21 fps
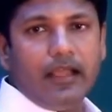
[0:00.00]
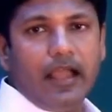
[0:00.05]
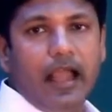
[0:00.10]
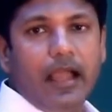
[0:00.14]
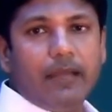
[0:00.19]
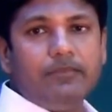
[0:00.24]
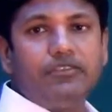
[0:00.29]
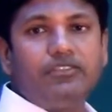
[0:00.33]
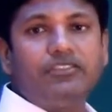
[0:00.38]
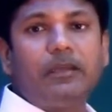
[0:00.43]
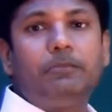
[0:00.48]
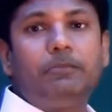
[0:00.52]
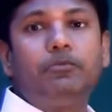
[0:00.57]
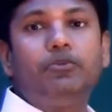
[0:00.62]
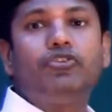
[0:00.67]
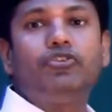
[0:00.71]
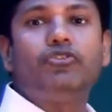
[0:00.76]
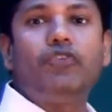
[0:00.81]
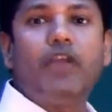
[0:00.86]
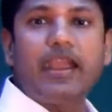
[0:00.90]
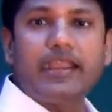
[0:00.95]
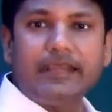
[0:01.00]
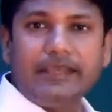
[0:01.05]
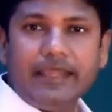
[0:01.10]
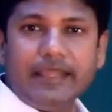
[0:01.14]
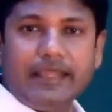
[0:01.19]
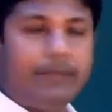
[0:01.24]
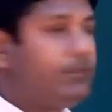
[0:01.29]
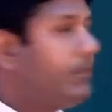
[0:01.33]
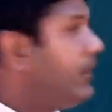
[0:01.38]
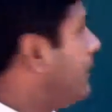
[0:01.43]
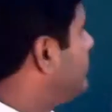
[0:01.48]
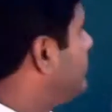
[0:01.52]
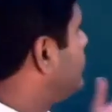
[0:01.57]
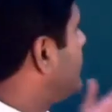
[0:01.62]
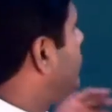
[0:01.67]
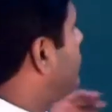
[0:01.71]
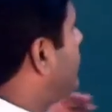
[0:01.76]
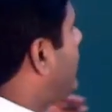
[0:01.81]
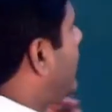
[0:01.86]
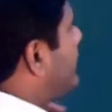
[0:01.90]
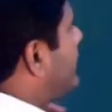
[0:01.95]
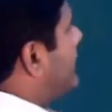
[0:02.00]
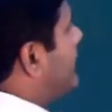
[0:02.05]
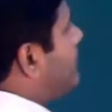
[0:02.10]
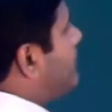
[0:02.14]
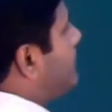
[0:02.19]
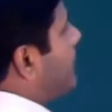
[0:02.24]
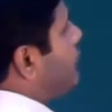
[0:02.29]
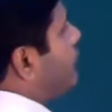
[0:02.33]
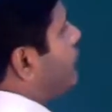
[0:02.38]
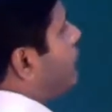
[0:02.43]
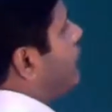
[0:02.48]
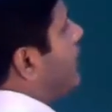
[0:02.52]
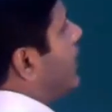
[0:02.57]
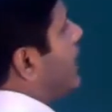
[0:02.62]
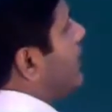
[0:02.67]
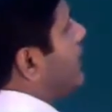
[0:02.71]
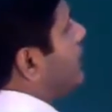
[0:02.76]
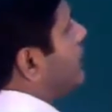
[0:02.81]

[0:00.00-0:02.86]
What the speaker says: I'm subtracting it by 5.